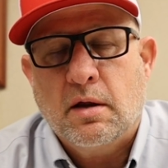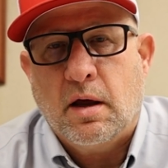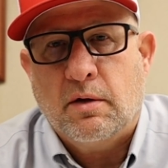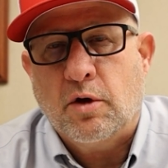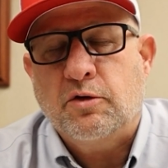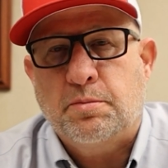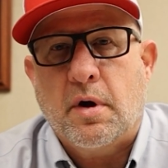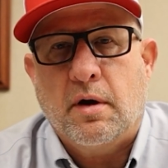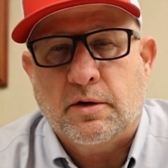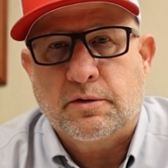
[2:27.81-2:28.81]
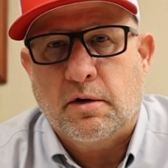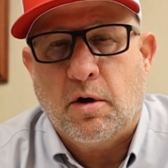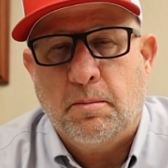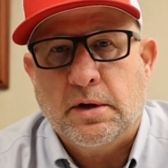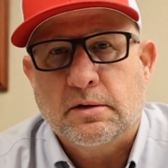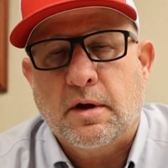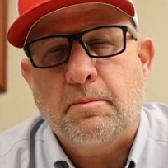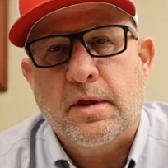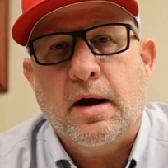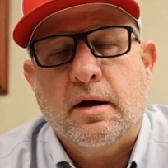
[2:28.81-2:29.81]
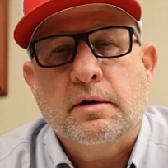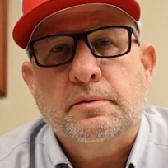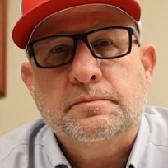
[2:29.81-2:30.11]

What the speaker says: those products are all built up there.